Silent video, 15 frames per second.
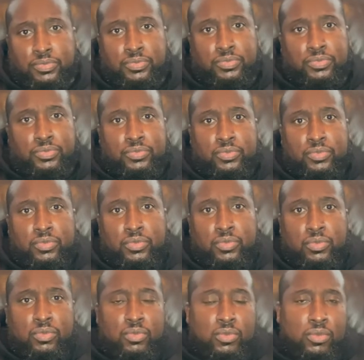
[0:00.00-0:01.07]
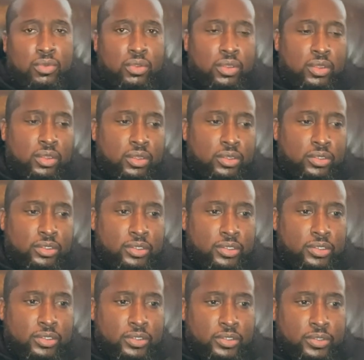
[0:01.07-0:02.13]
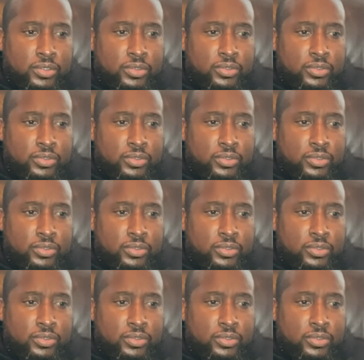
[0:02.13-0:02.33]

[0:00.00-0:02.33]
(no one is talking)